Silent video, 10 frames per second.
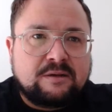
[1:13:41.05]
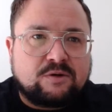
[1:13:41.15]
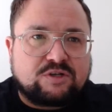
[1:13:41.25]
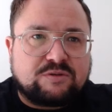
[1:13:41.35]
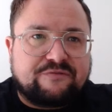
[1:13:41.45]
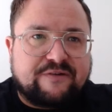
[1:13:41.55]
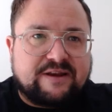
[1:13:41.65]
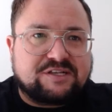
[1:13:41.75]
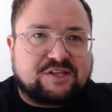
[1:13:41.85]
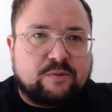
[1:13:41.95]
Got some
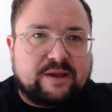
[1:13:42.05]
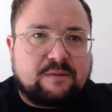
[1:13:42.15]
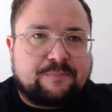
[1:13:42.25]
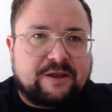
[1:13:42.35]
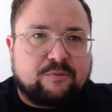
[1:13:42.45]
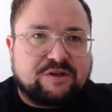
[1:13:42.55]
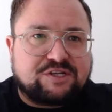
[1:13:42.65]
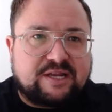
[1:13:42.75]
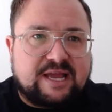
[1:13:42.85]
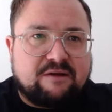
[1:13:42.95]
defending to do here. Peter into
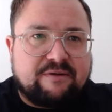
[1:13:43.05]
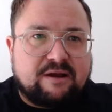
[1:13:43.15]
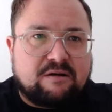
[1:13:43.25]
the area.